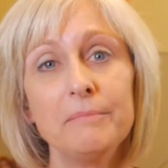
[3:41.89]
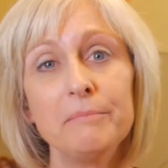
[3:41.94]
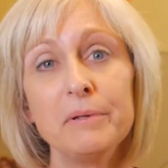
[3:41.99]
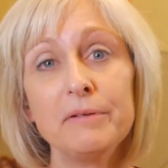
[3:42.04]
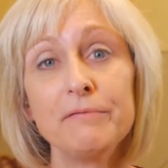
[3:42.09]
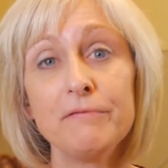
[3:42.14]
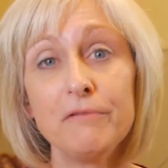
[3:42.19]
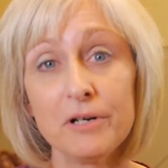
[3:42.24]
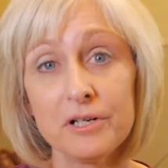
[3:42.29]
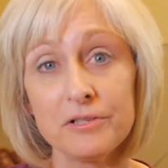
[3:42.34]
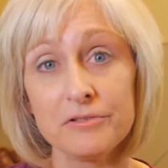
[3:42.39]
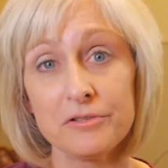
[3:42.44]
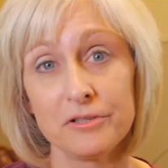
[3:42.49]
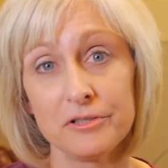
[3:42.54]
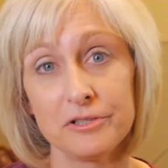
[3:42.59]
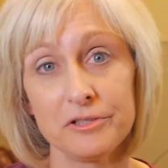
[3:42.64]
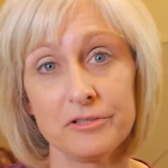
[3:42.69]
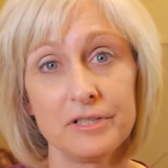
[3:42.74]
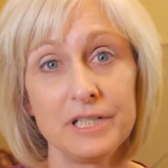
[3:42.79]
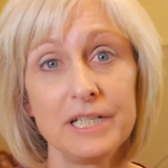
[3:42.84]
before
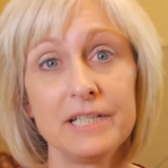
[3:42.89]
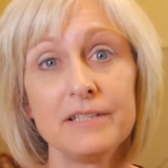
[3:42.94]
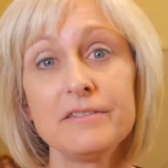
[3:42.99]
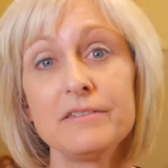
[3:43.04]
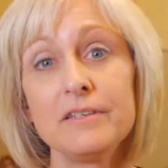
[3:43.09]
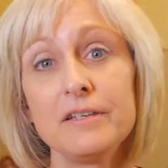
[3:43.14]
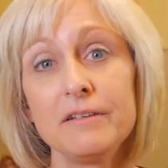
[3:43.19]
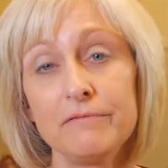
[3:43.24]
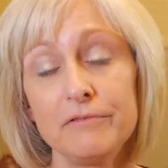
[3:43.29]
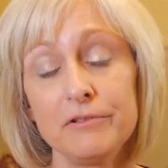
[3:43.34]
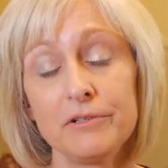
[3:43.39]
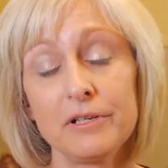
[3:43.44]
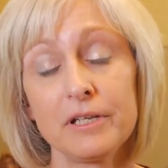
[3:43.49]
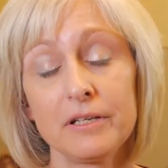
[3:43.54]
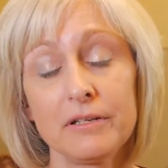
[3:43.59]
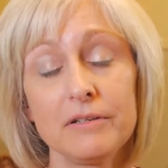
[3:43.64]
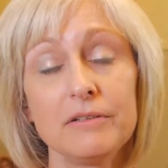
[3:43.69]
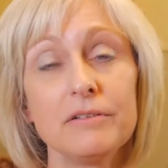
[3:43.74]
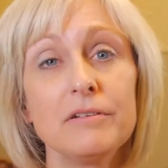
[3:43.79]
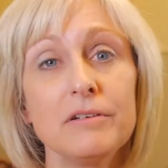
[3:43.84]
surgery and see if you
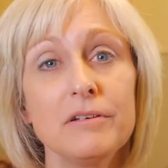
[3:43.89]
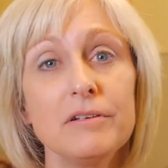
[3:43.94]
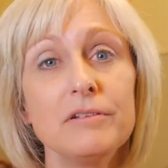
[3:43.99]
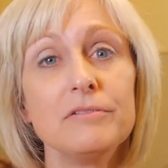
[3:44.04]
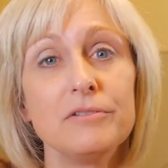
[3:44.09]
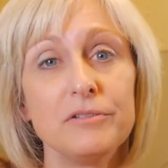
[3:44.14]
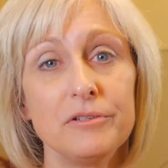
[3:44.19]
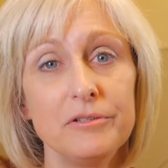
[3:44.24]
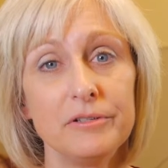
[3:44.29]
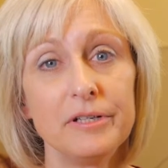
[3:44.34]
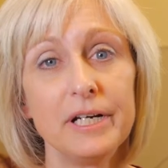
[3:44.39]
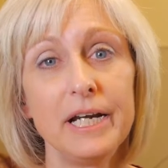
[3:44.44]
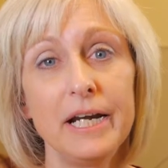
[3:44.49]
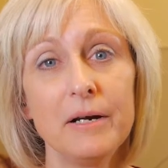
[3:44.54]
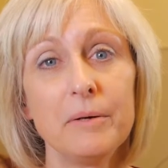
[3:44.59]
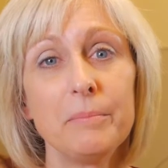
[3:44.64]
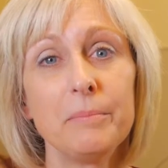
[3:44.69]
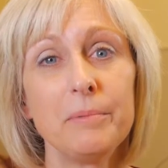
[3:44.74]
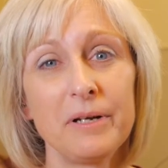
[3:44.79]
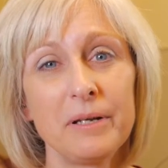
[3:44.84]
can do your
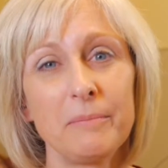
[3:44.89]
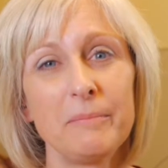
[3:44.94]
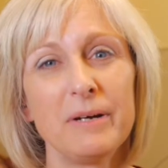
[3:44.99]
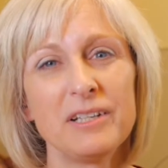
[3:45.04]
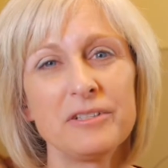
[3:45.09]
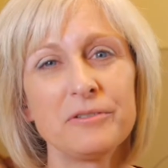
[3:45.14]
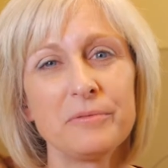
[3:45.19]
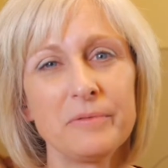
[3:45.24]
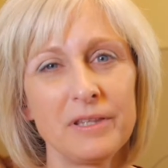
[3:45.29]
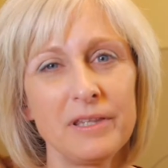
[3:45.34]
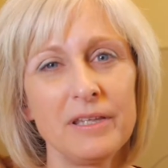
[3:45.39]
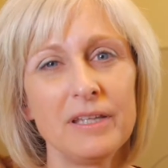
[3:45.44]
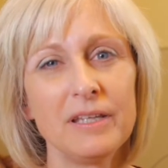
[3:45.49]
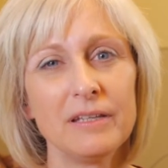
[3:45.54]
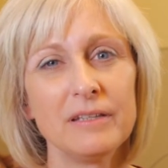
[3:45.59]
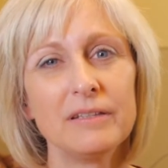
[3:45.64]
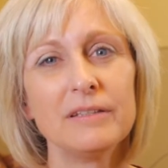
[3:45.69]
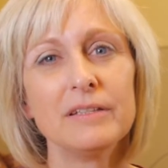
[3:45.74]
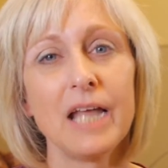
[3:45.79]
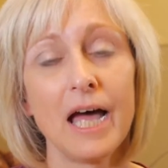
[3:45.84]
hair pretty much with
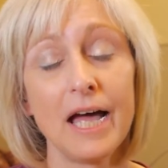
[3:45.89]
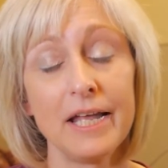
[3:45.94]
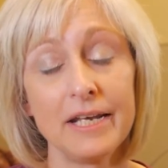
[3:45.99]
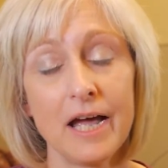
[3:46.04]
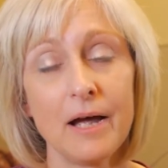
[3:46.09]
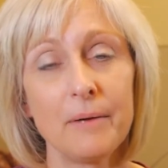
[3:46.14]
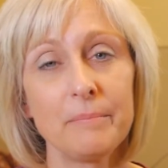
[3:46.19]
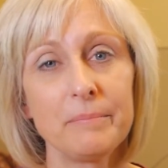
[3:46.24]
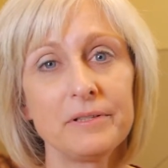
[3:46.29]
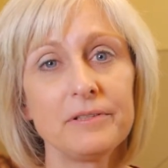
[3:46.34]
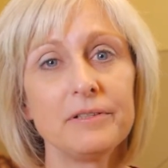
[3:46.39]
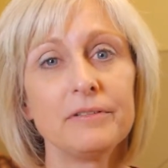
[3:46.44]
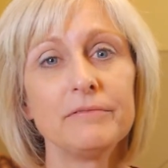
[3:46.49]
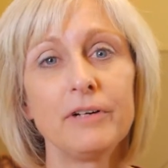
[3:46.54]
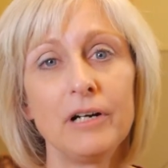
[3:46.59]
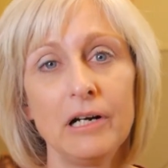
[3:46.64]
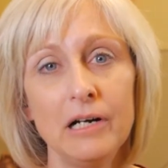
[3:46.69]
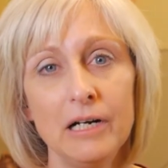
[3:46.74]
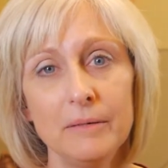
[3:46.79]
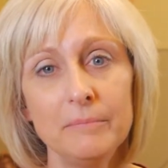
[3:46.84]
the non-operative
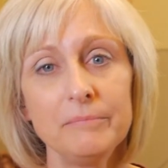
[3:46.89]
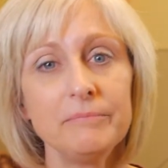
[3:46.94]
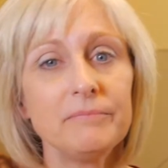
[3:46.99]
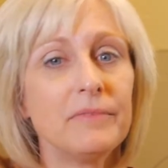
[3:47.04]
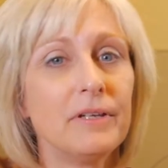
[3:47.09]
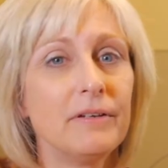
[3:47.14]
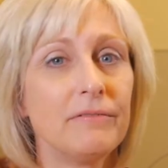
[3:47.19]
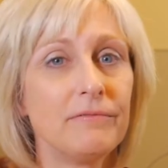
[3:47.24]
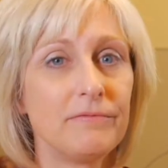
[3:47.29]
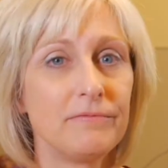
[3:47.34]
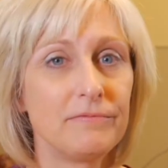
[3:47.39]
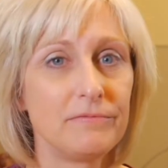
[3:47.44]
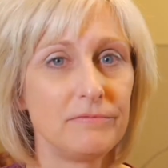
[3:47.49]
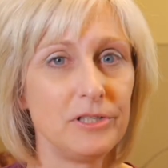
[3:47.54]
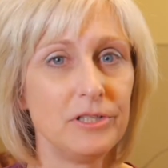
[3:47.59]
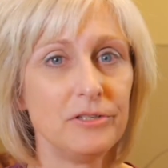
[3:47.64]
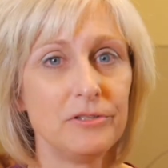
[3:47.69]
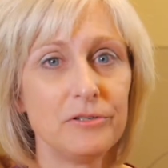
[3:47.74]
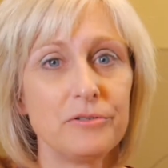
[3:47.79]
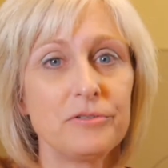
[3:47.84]
arm, if
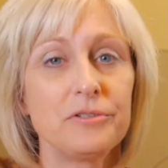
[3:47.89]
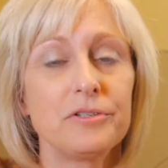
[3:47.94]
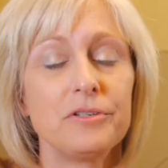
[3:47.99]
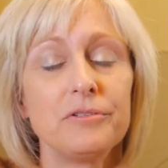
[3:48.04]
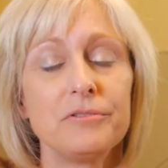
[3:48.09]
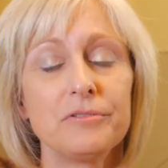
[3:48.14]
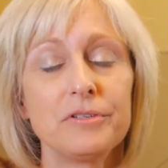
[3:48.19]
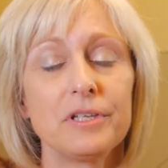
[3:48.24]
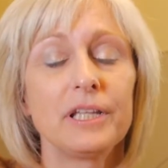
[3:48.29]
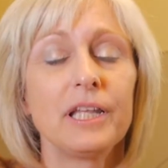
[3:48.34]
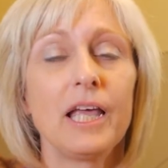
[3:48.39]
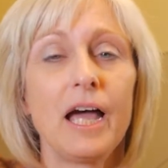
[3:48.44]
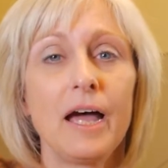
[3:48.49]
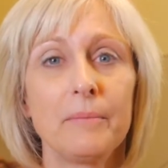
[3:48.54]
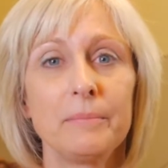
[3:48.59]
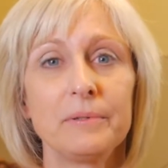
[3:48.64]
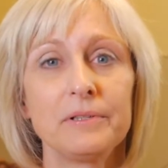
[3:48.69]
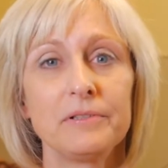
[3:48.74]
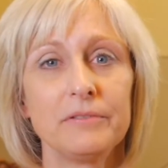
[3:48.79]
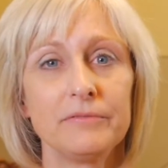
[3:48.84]
you're used to using the
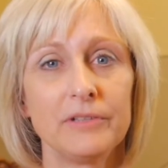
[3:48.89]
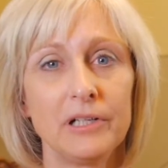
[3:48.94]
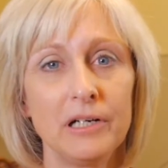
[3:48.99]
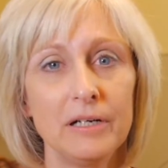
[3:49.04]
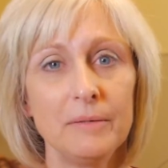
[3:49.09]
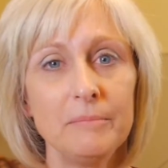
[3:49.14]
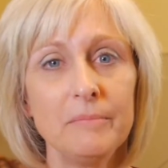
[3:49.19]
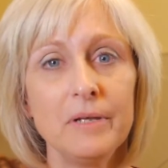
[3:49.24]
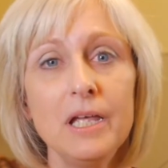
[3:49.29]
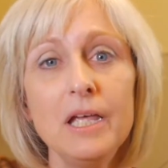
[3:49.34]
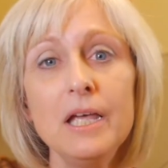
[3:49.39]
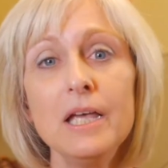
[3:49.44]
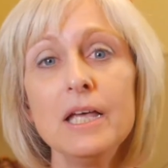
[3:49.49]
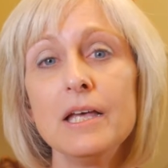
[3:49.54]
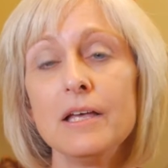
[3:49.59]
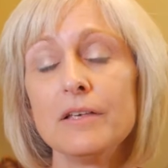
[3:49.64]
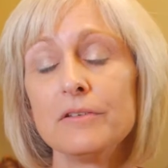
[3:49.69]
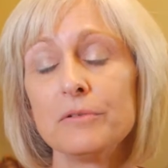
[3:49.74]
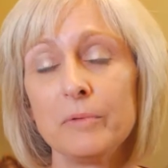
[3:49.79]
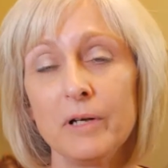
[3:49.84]
operative arm,
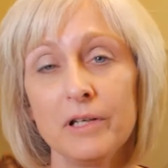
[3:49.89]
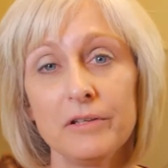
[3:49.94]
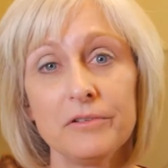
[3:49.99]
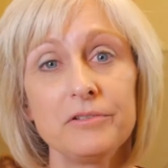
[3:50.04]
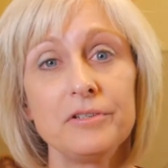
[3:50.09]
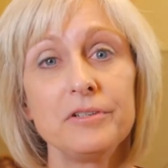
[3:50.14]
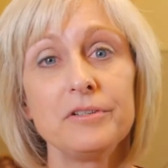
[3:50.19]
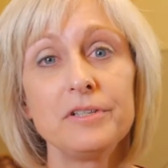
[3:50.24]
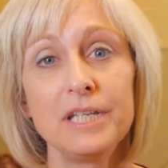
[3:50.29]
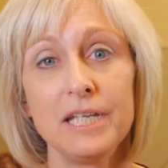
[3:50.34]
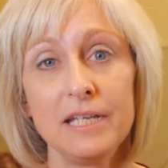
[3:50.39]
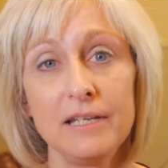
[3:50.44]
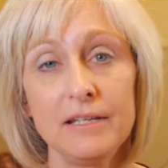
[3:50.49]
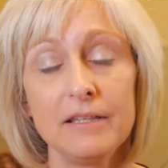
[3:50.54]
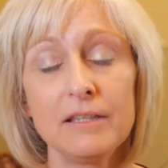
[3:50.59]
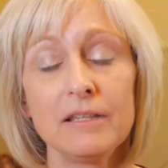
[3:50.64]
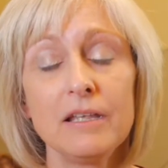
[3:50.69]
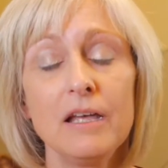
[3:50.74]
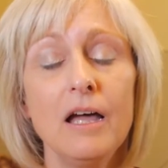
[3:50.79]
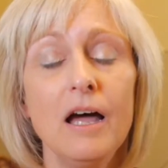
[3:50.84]
as well as your
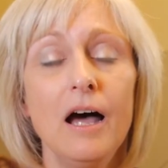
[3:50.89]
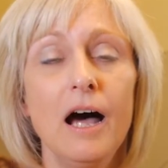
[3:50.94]
teeth.